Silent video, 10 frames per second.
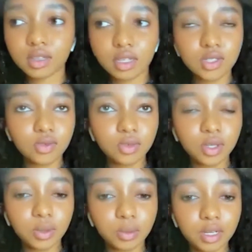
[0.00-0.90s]
that's
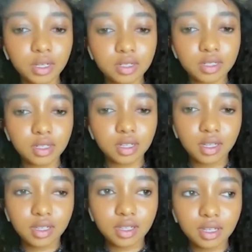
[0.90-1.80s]
very wise.
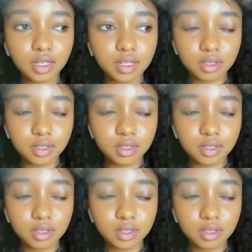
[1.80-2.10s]
That like